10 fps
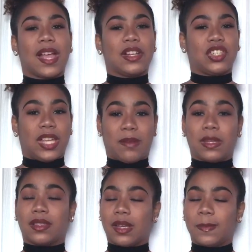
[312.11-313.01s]
And she gave me
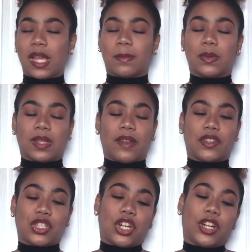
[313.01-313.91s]
the thumbs up. She was like, for
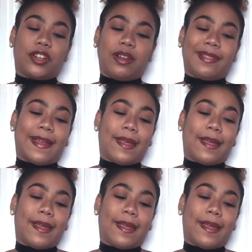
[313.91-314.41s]
sure, green light,